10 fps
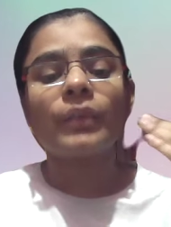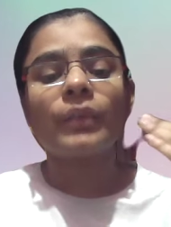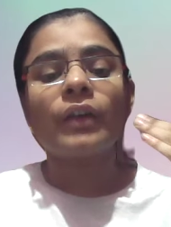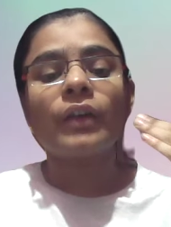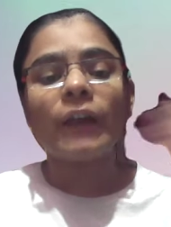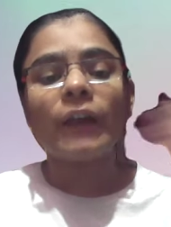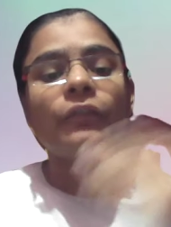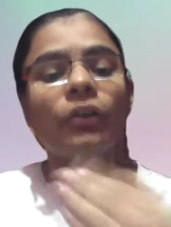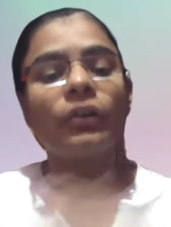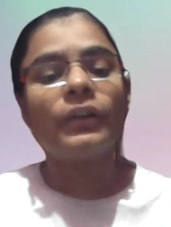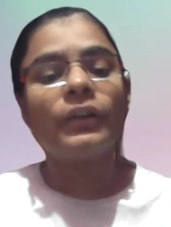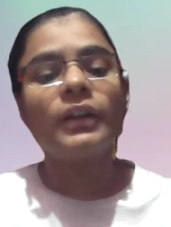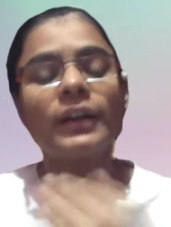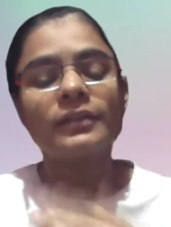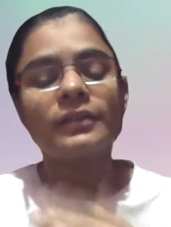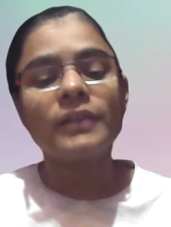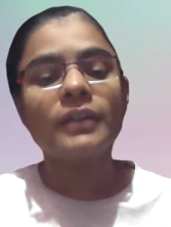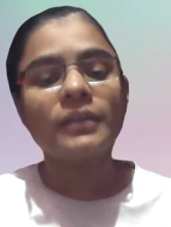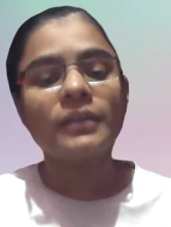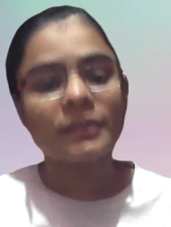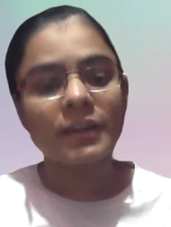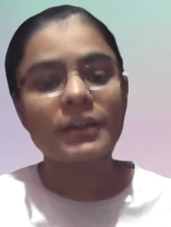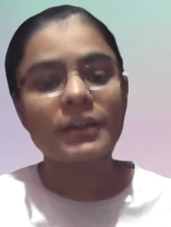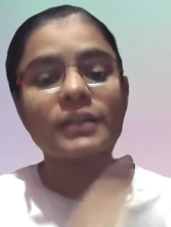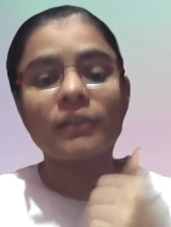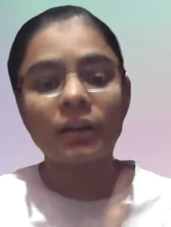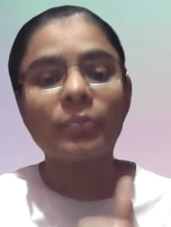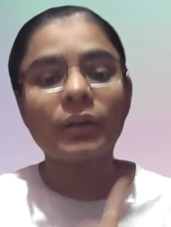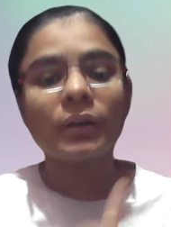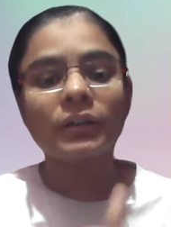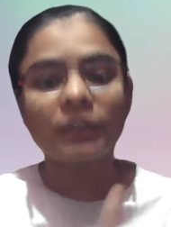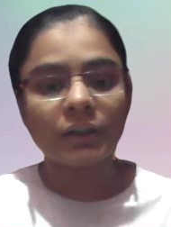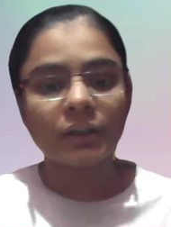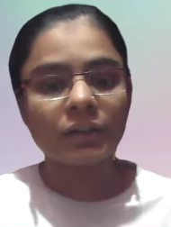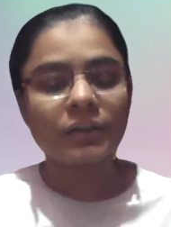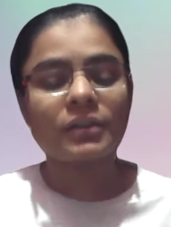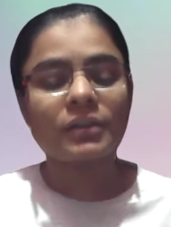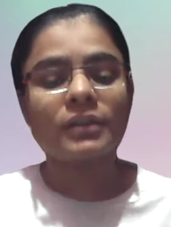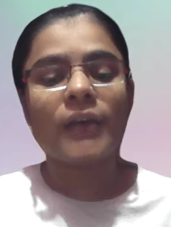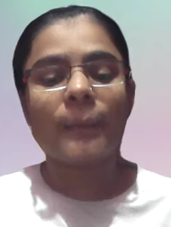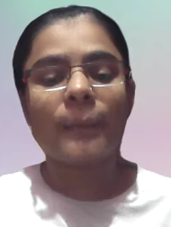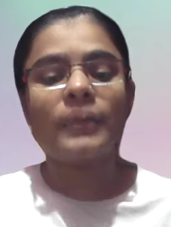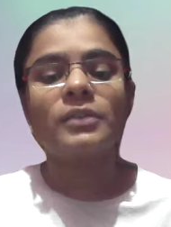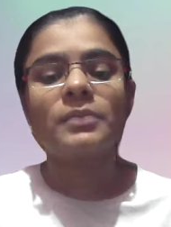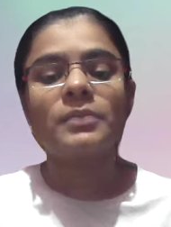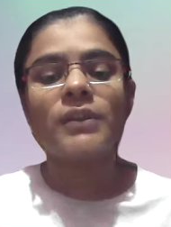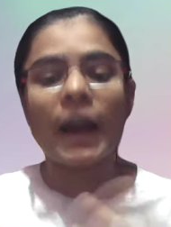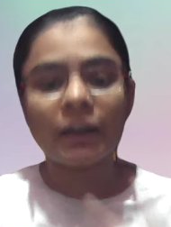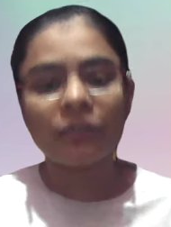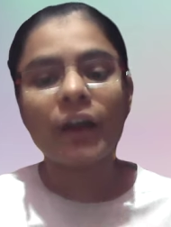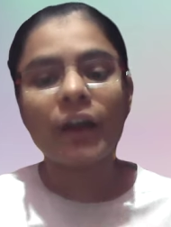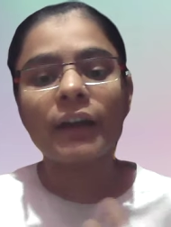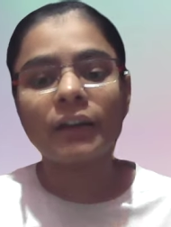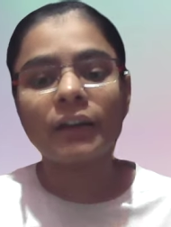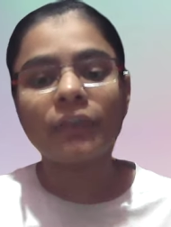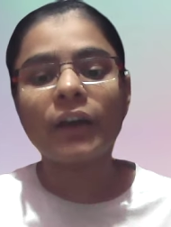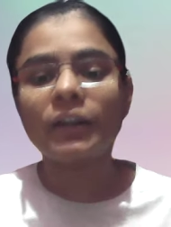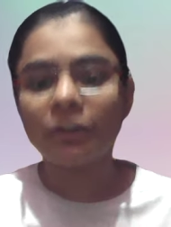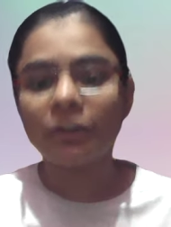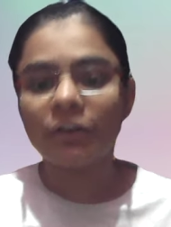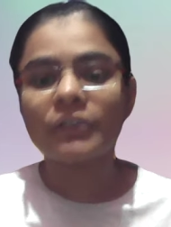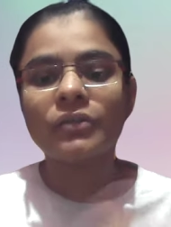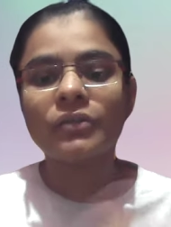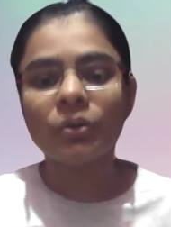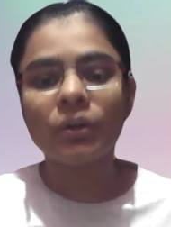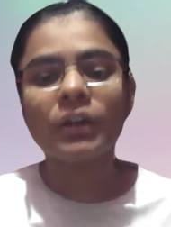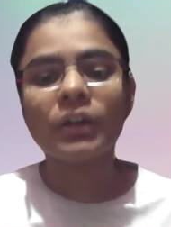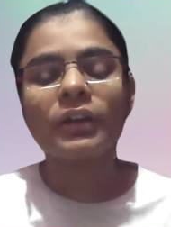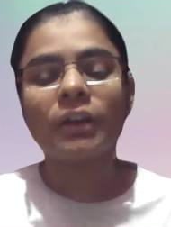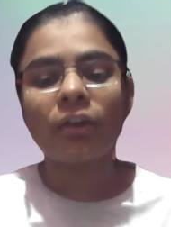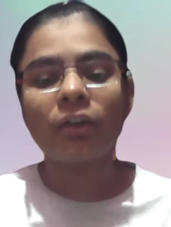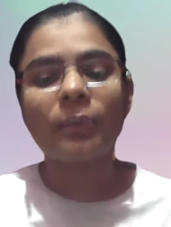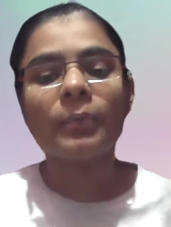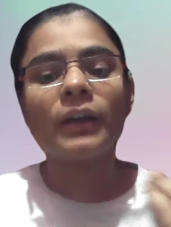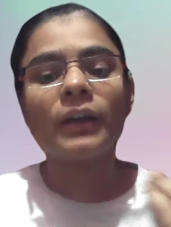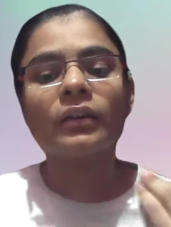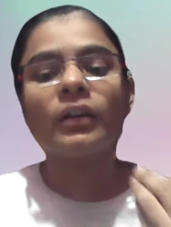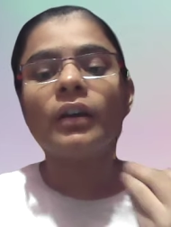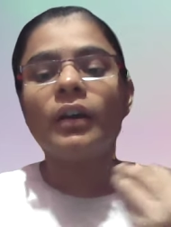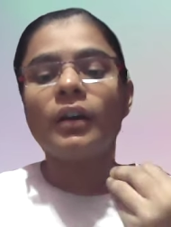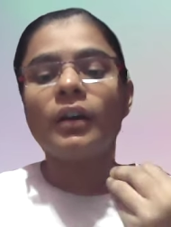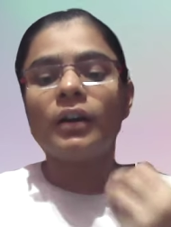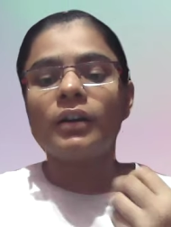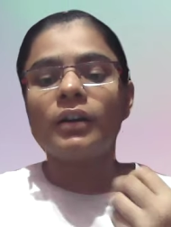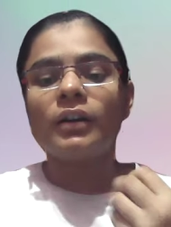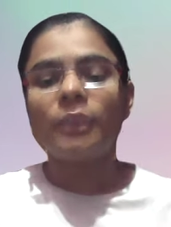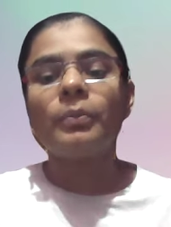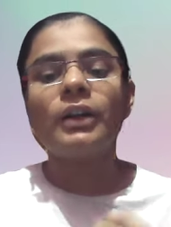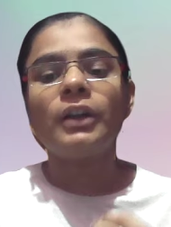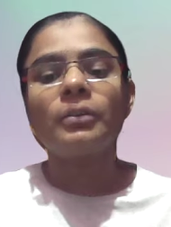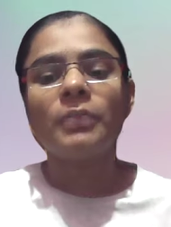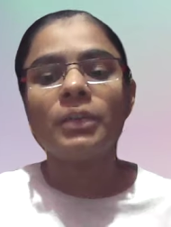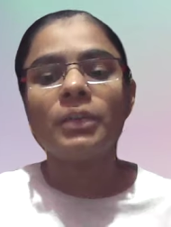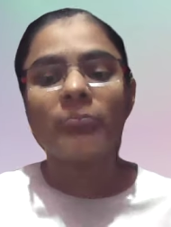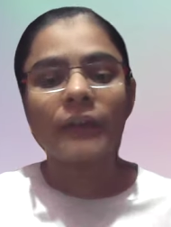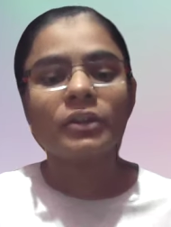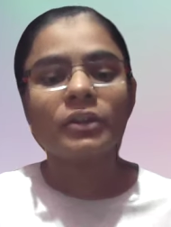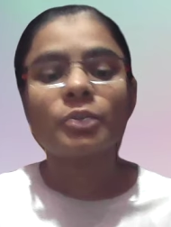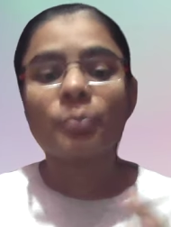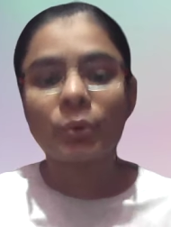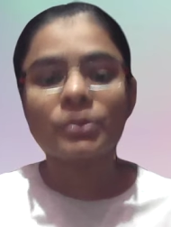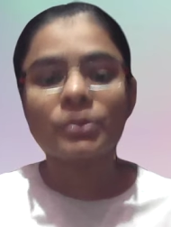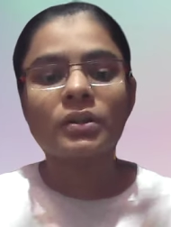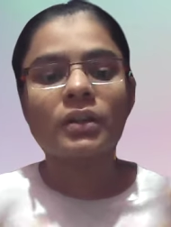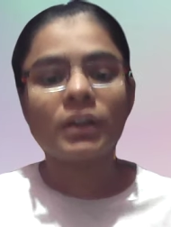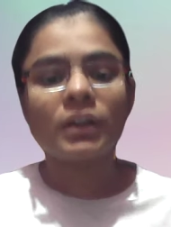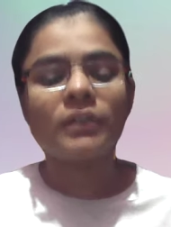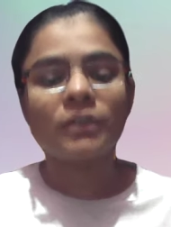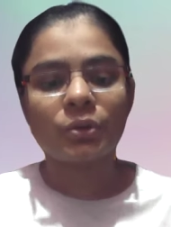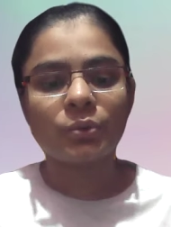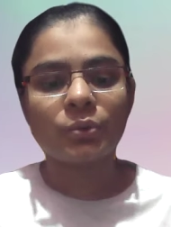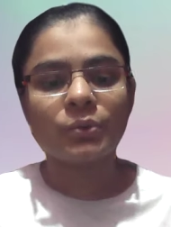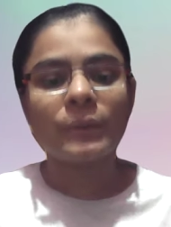while following STLC stages, early bug detection happens means identifying defects during development minimizes post-release issues